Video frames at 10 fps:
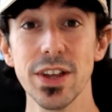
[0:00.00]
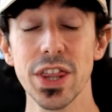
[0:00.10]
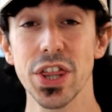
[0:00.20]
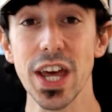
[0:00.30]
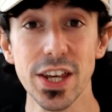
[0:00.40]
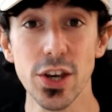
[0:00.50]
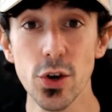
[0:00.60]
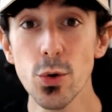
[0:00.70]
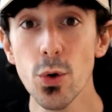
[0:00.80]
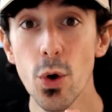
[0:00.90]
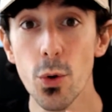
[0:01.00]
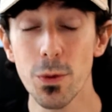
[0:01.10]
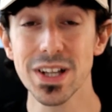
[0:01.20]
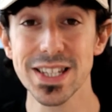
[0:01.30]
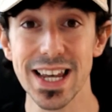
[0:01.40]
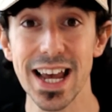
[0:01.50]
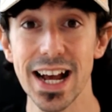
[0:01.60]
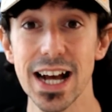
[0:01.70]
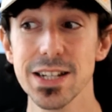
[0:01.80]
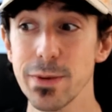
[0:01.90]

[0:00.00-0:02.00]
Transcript: and thank you once again guys,